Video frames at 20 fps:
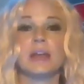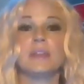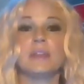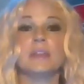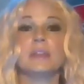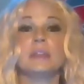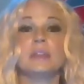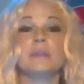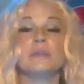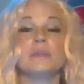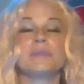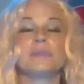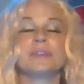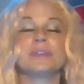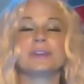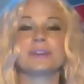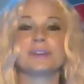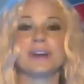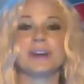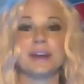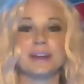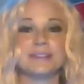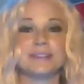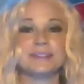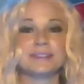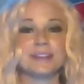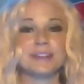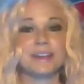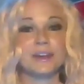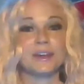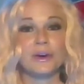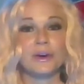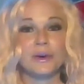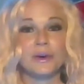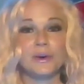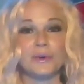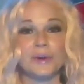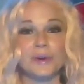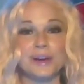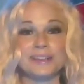and then the guides say,
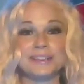"Oh,